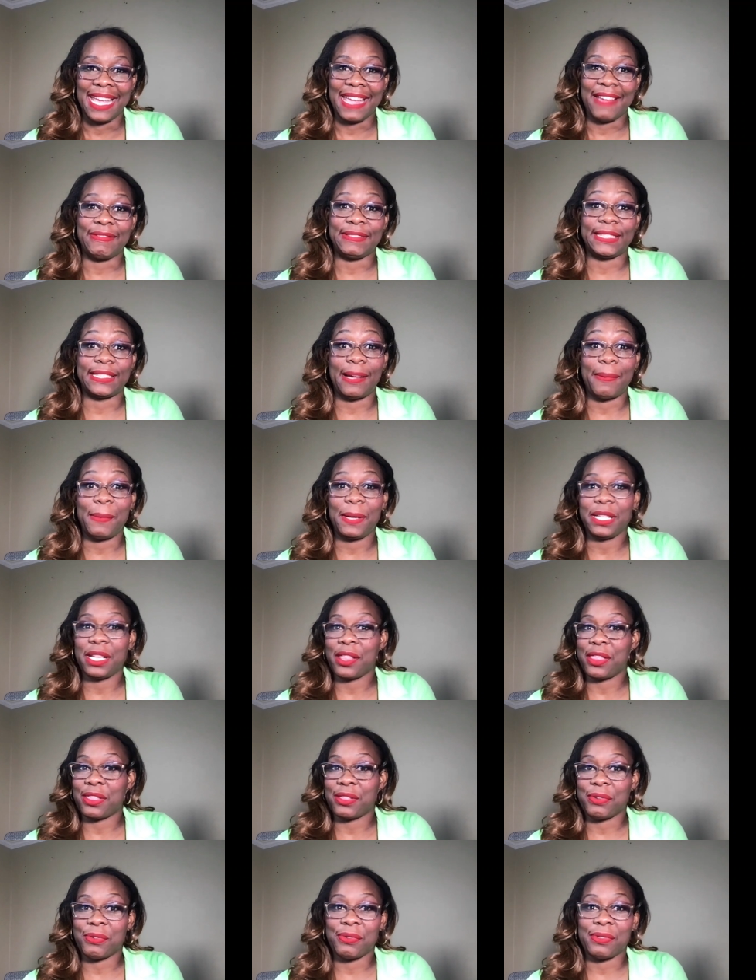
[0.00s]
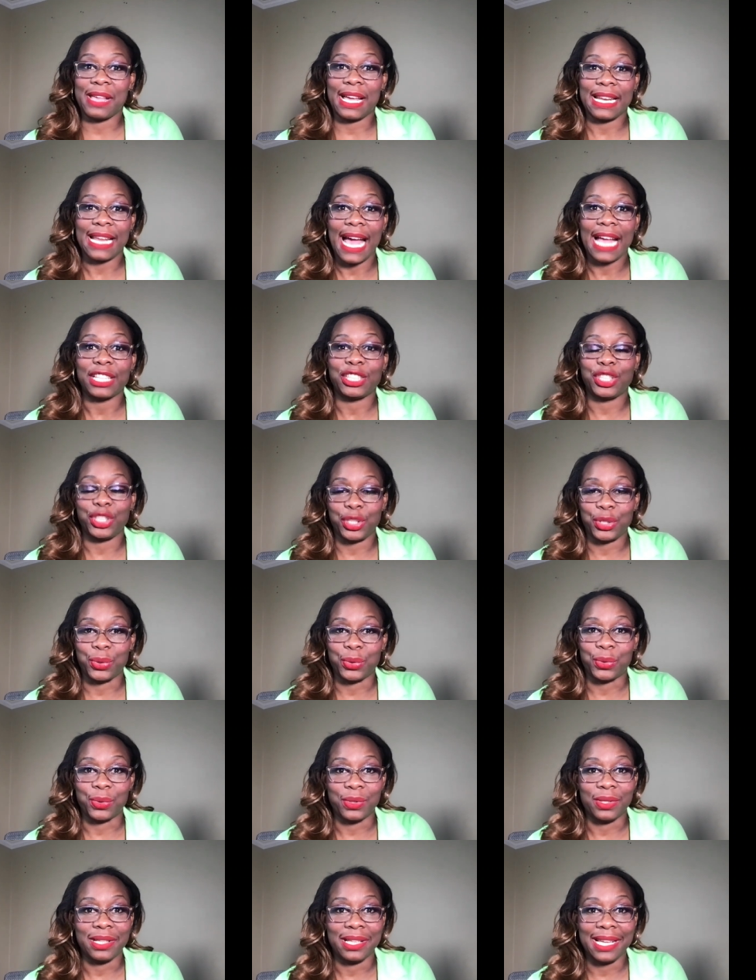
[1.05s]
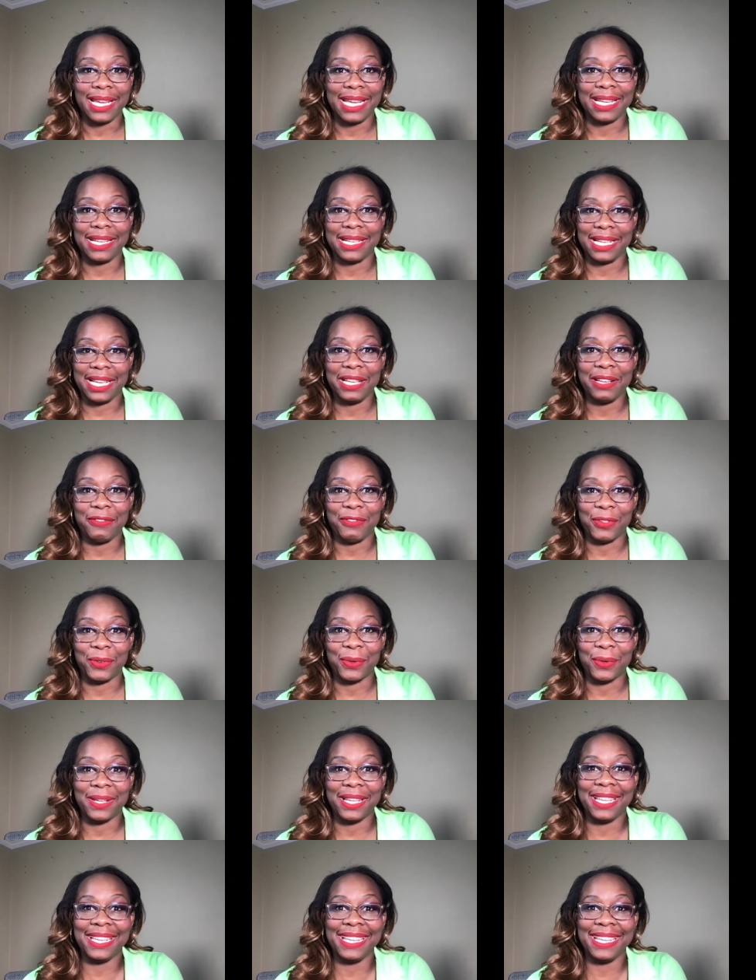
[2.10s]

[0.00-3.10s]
if somebody threw that at you in an interview,